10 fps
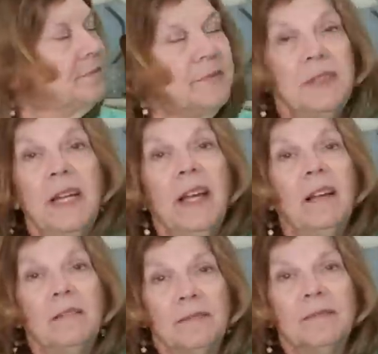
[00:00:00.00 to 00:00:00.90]

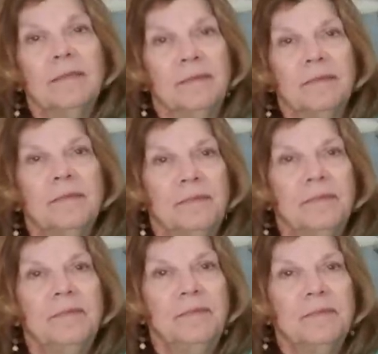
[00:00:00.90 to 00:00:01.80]

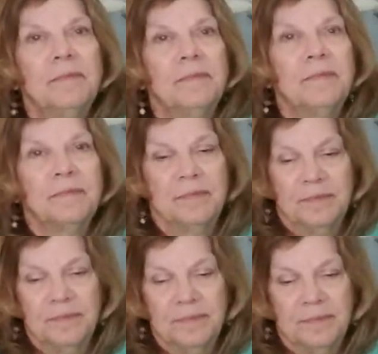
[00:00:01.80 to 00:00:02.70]

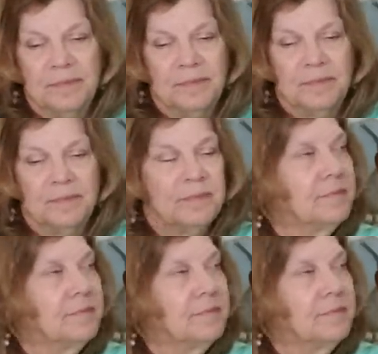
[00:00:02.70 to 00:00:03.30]
No words are spoken by the person on screen.